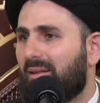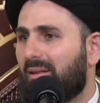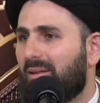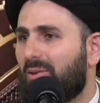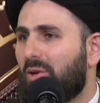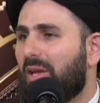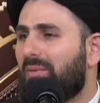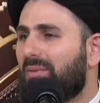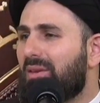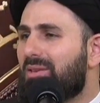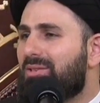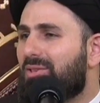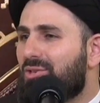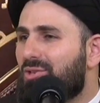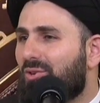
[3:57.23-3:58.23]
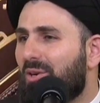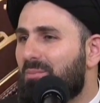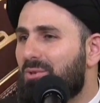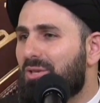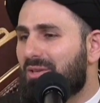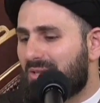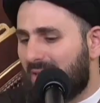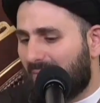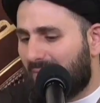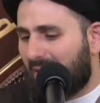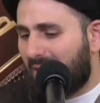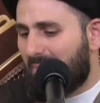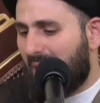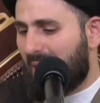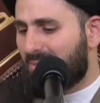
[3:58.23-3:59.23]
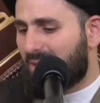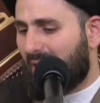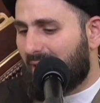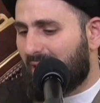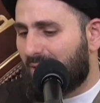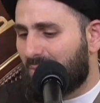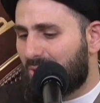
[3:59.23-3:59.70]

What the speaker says: Look at these descriptions that the Imams alayhim